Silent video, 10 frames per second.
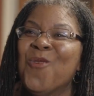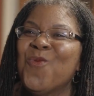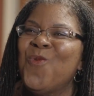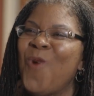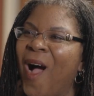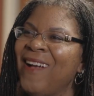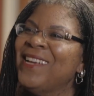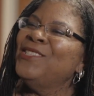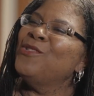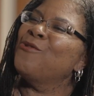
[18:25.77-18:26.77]

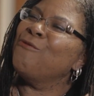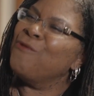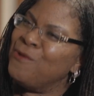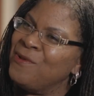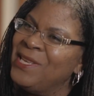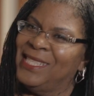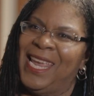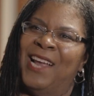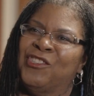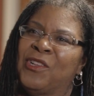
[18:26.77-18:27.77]
Walk us through this,
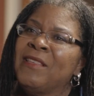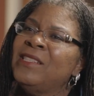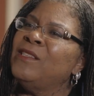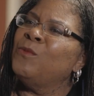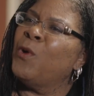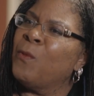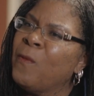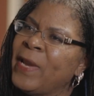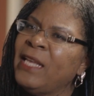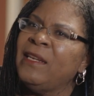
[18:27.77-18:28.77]
Angela. This is where
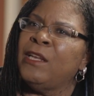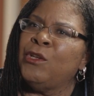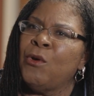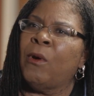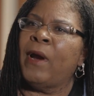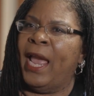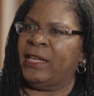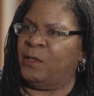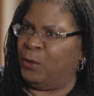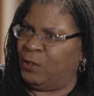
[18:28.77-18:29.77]
we need your
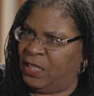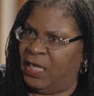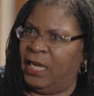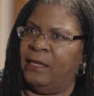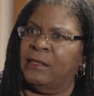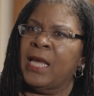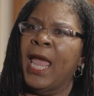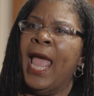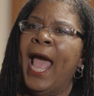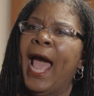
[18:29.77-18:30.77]
expertise.
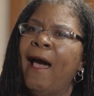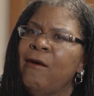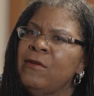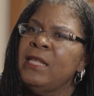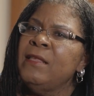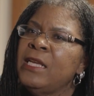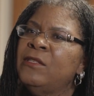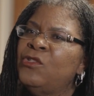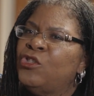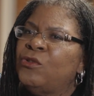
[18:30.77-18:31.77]
How do
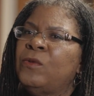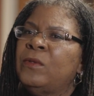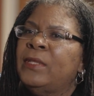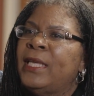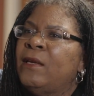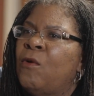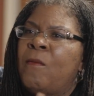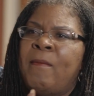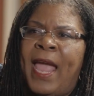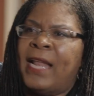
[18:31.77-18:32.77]
these two legal
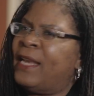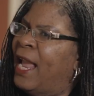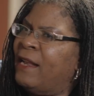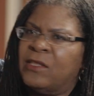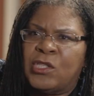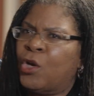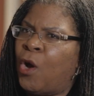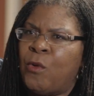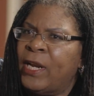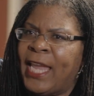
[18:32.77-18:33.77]
mandates
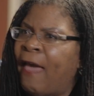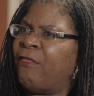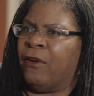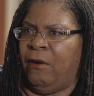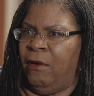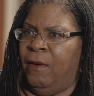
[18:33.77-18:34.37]
go together?